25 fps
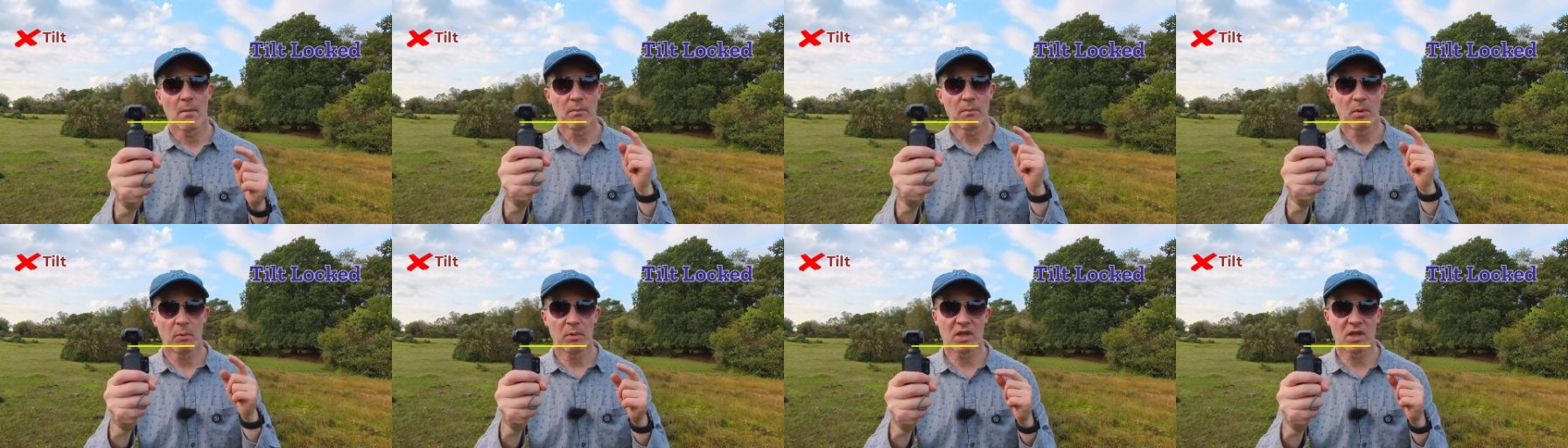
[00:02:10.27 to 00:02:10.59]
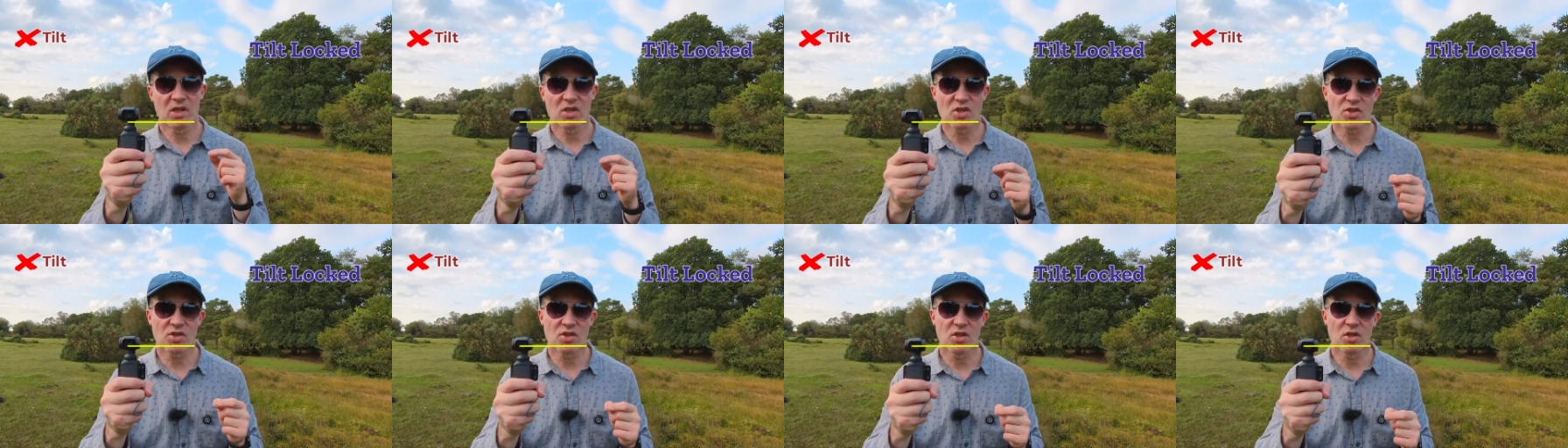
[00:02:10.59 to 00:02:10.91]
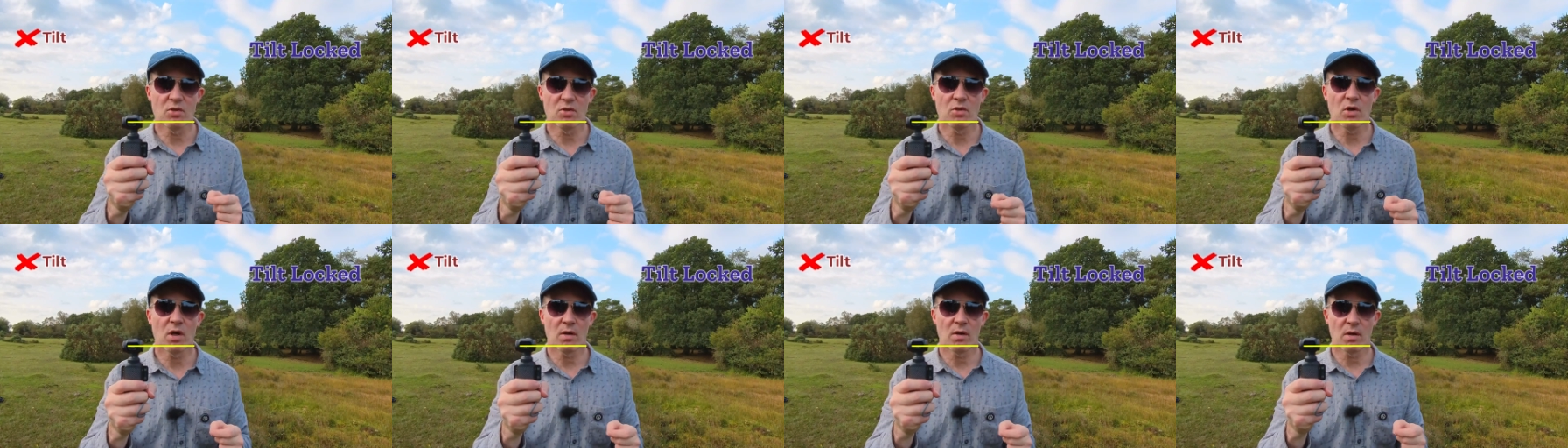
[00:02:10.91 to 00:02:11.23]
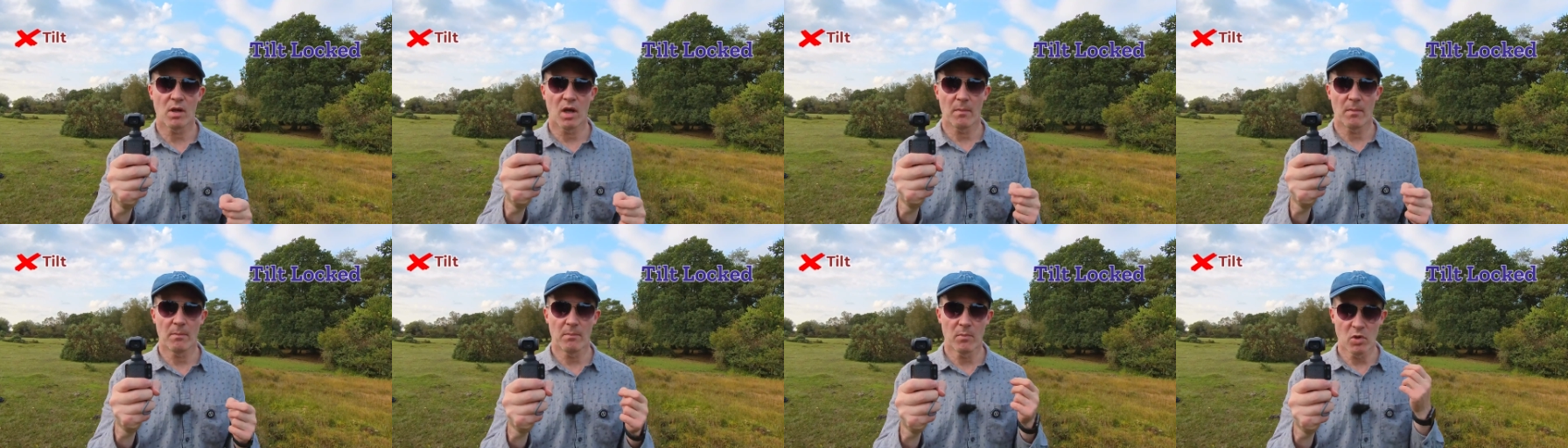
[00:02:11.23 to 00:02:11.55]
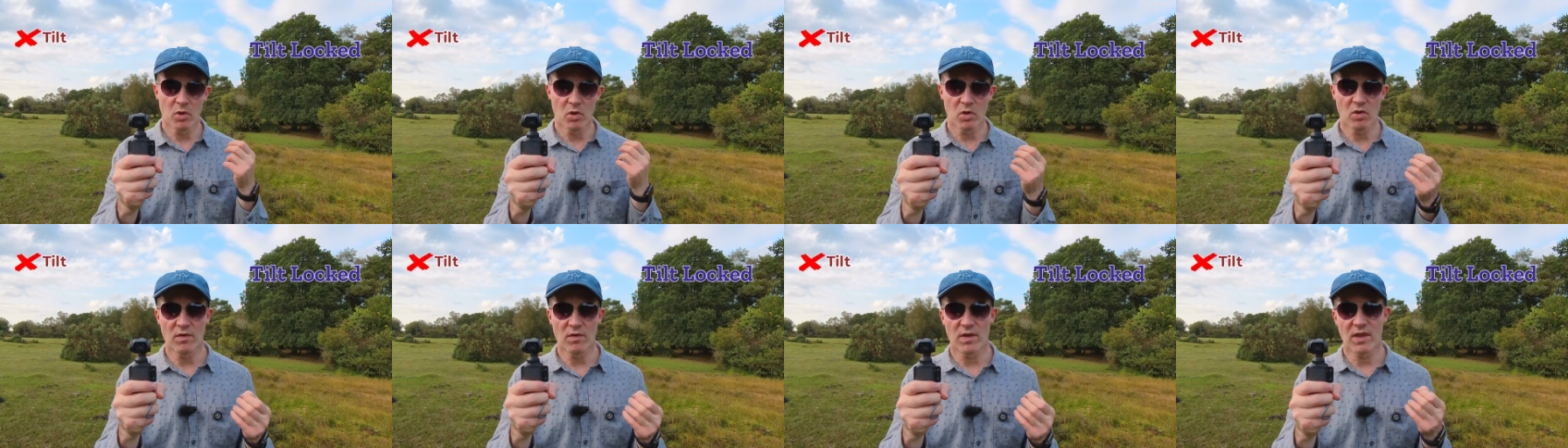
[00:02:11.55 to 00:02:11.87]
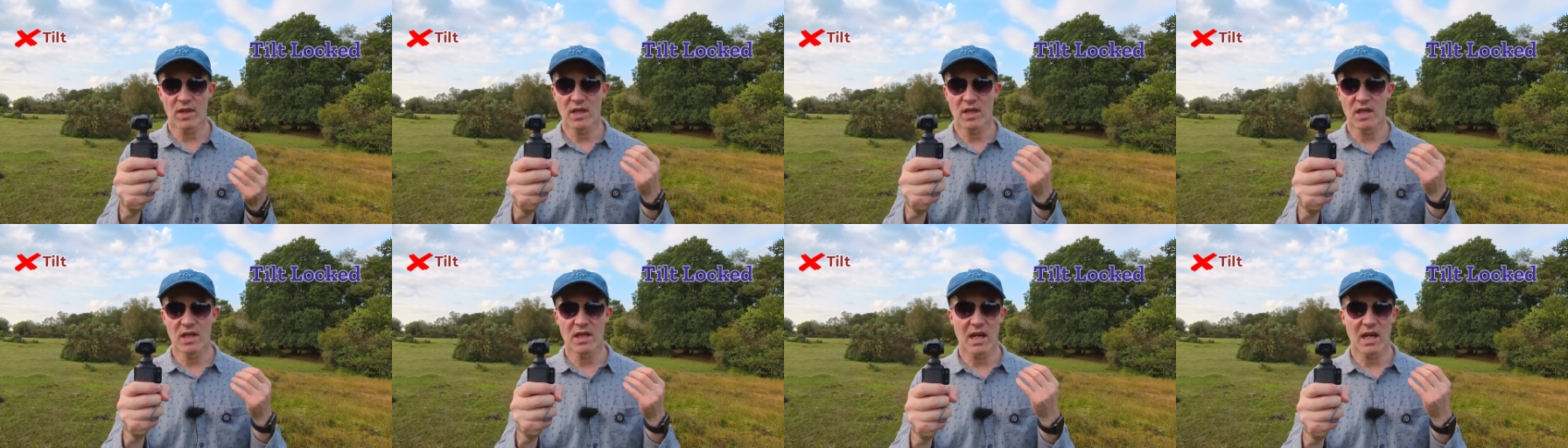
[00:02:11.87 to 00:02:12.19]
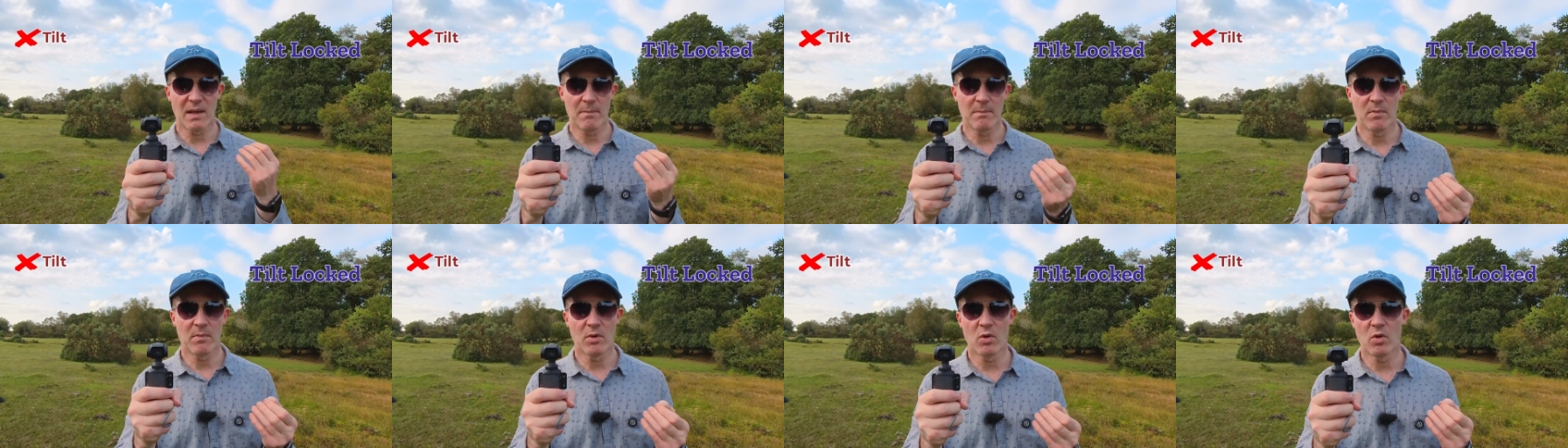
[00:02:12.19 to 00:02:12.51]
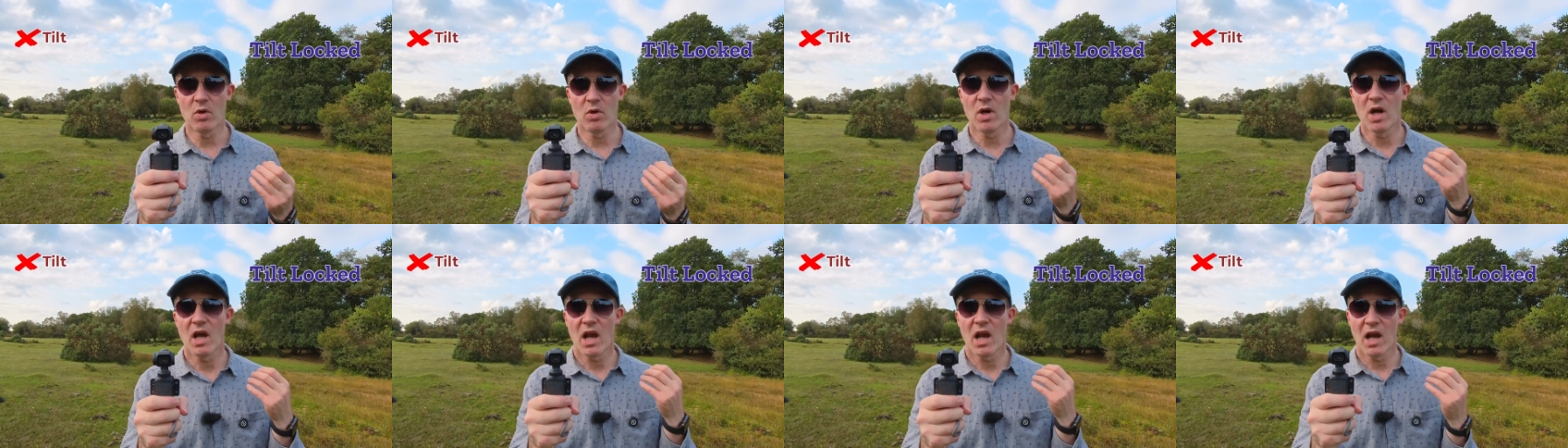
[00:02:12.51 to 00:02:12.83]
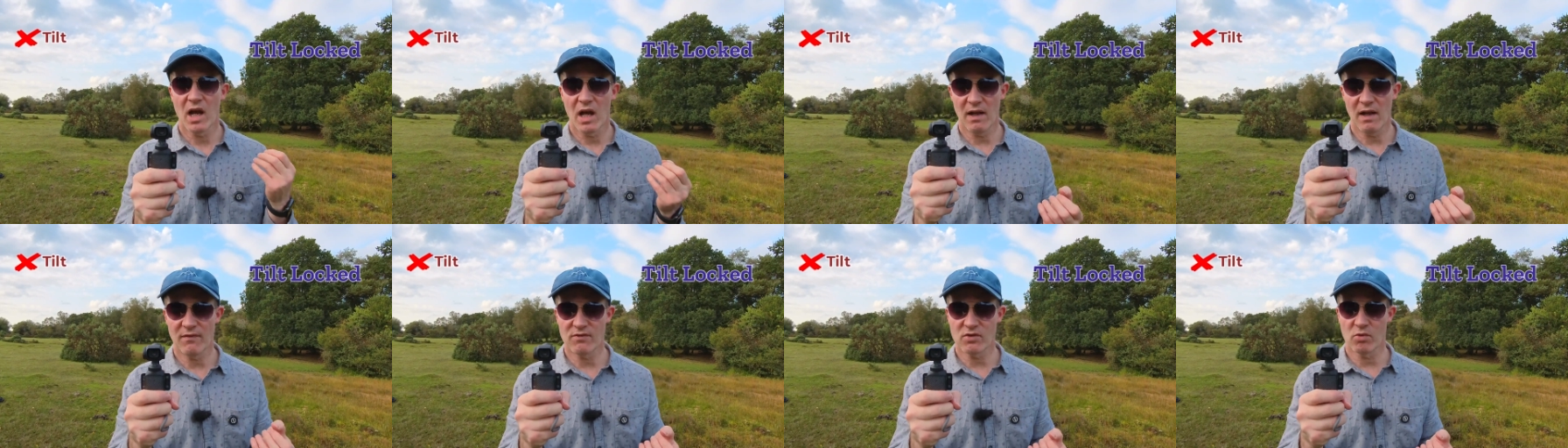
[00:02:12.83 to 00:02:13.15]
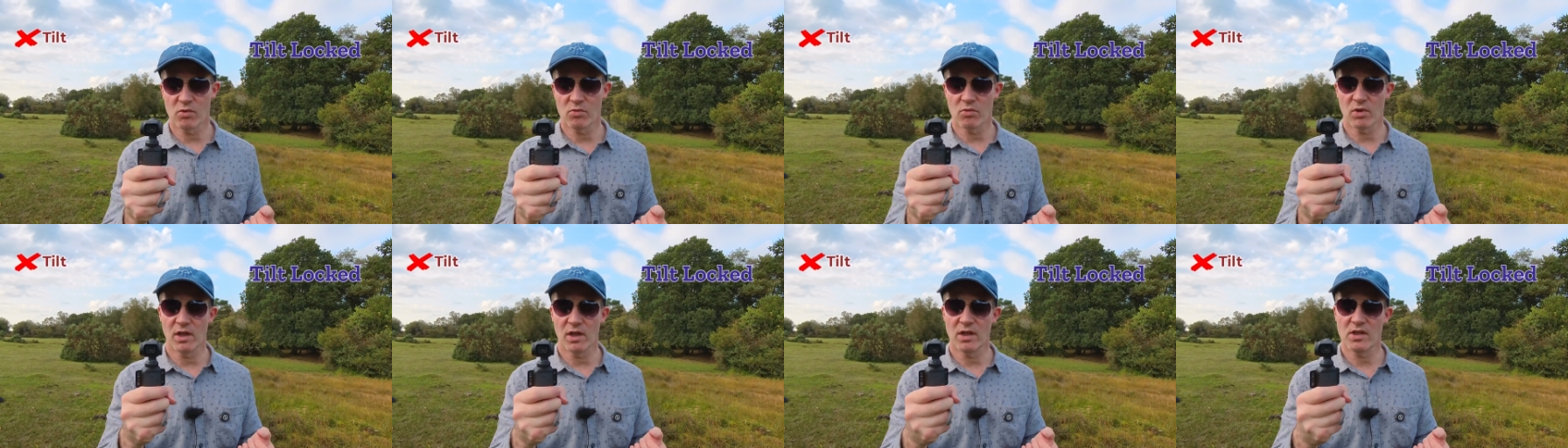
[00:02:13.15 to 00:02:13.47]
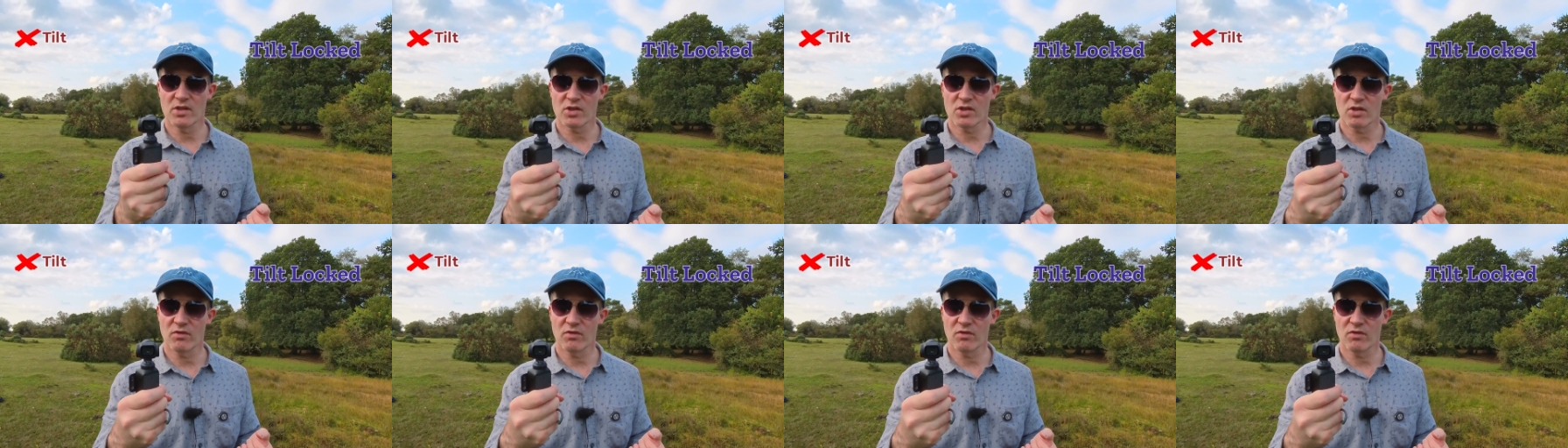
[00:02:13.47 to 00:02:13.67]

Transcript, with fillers: But we can still uh, move the gimbal left or right.